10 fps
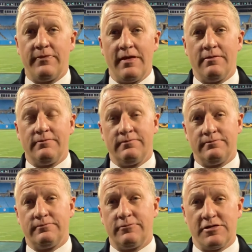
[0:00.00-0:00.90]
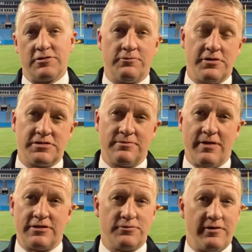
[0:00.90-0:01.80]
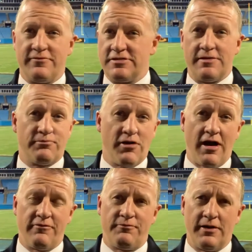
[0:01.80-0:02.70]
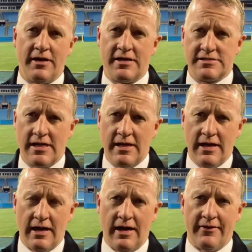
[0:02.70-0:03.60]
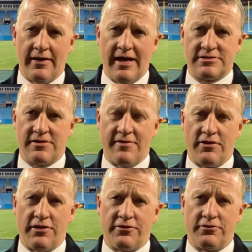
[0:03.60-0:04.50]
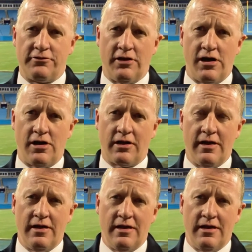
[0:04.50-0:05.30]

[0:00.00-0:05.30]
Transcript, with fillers: Then Russell Wilson makes one of his improv plays on the last drive on third and long.